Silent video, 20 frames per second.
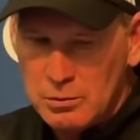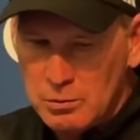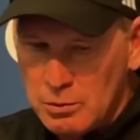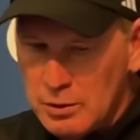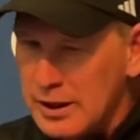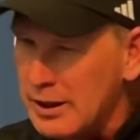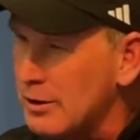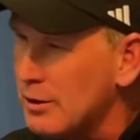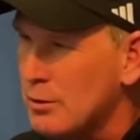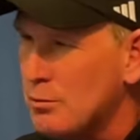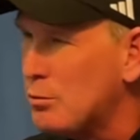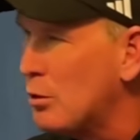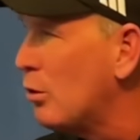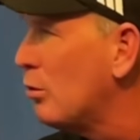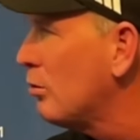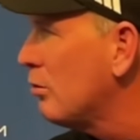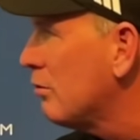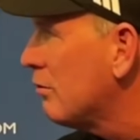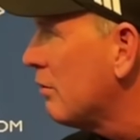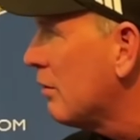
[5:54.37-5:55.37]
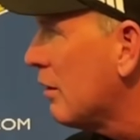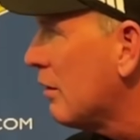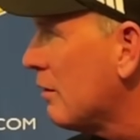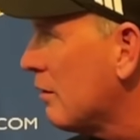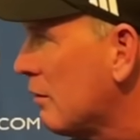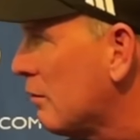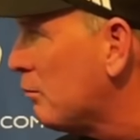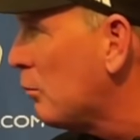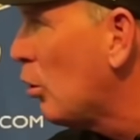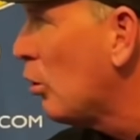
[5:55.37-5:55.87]
we earn a
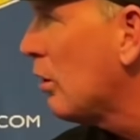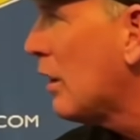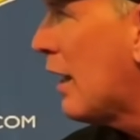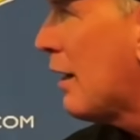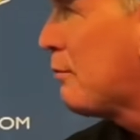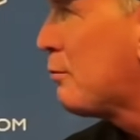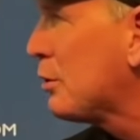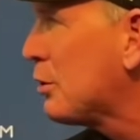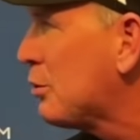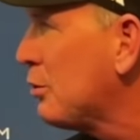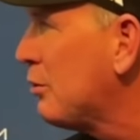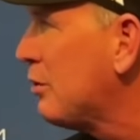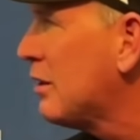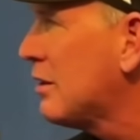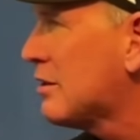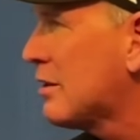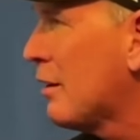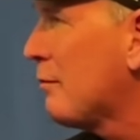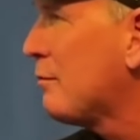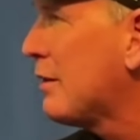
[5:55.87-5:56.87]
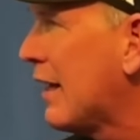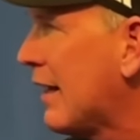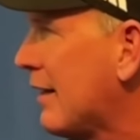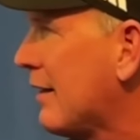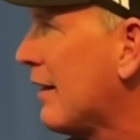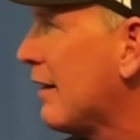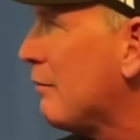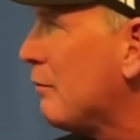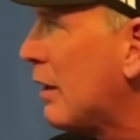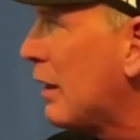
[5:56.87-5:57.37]
bowl opportunity
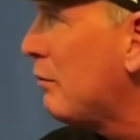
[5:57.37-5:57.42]
someday that